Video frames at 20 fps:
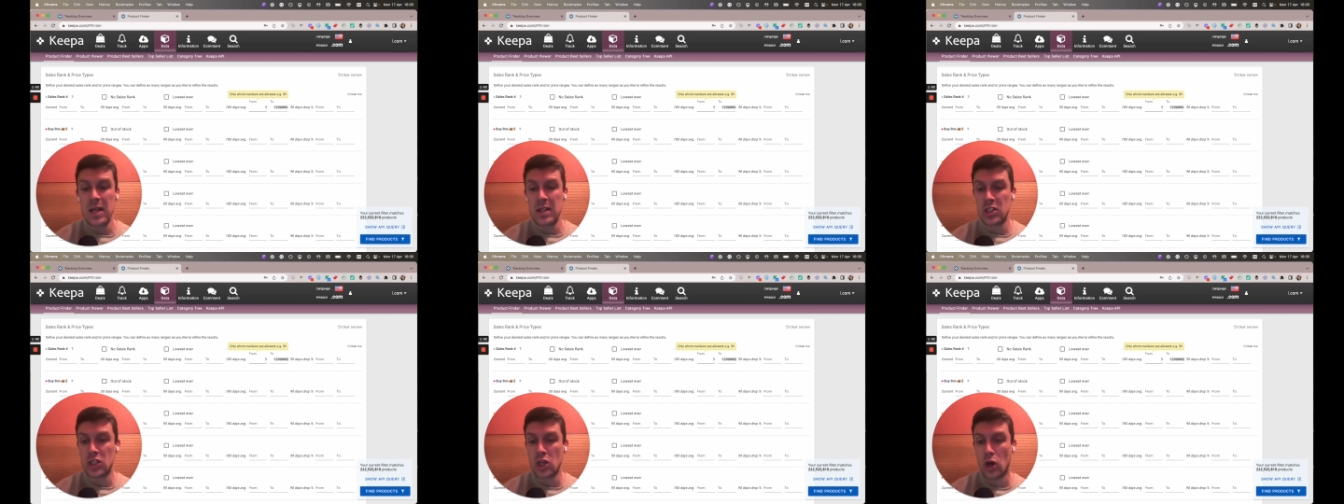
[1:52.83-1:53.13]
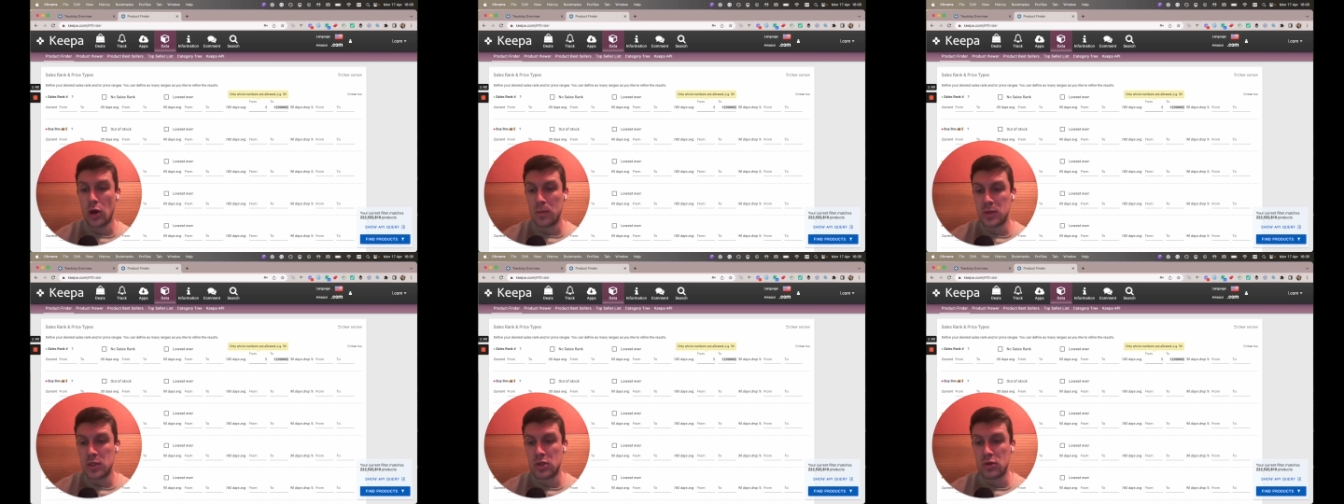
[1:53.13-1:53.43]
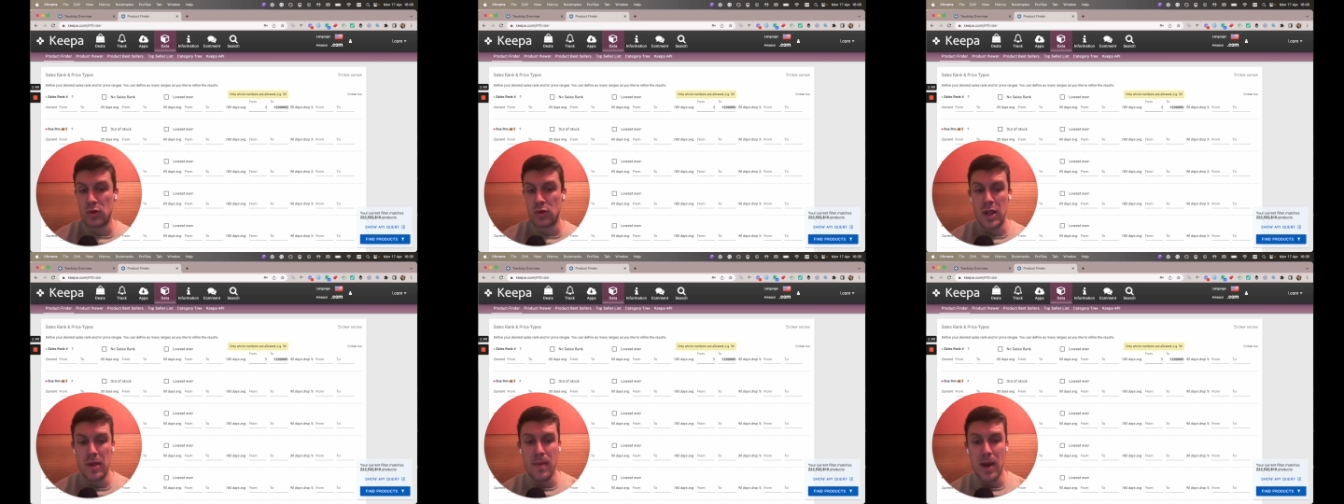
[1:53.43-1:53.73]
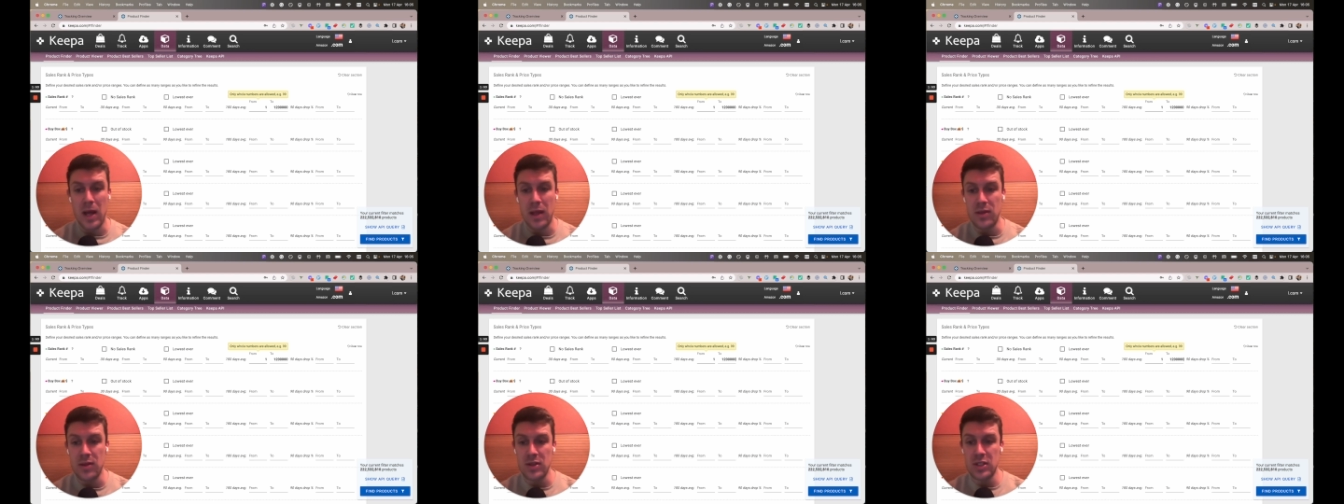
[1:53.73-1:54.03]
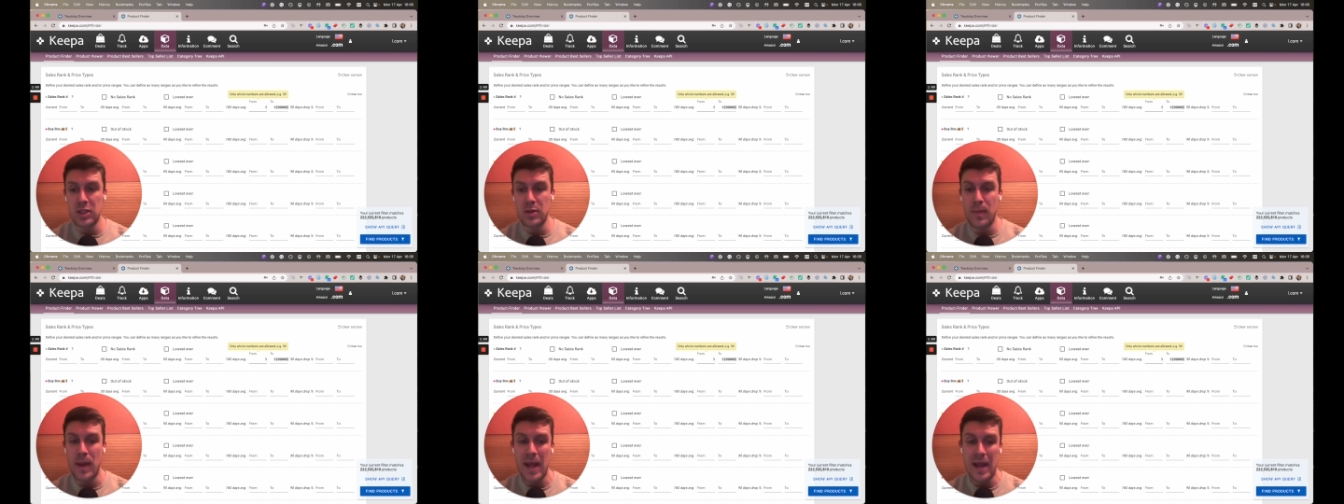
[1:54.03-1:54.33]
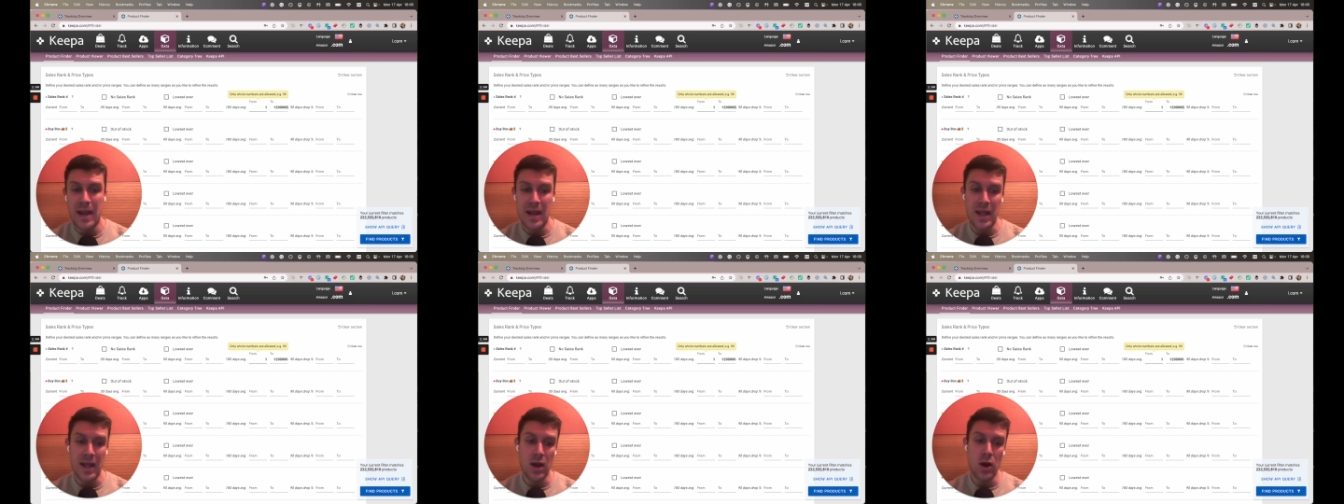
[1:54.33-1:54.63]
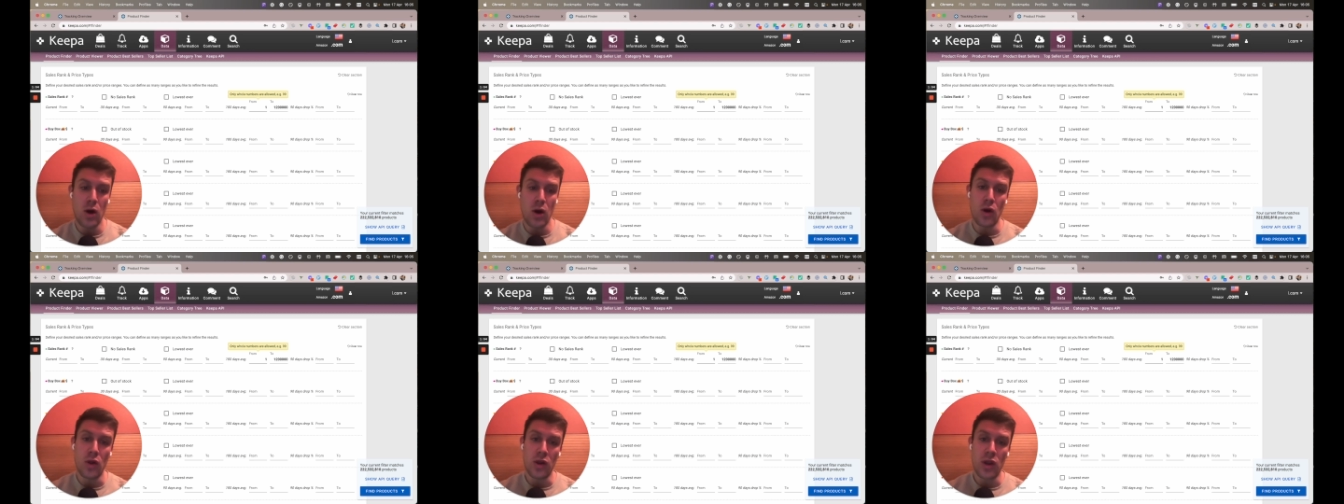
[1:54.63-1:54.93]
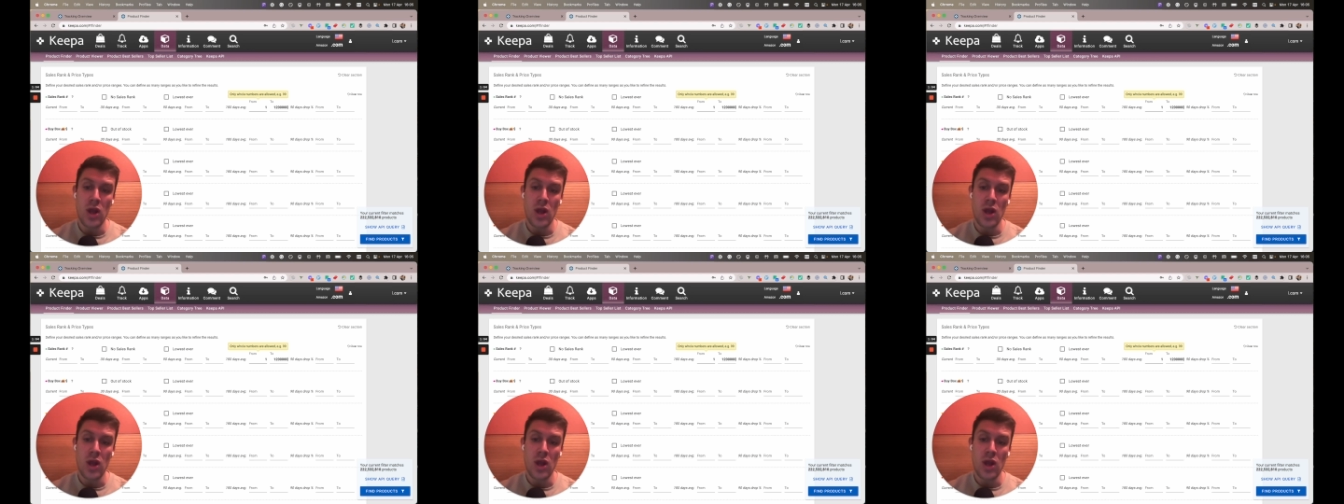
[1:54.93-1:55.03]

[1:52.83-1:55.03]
tops three months, depending on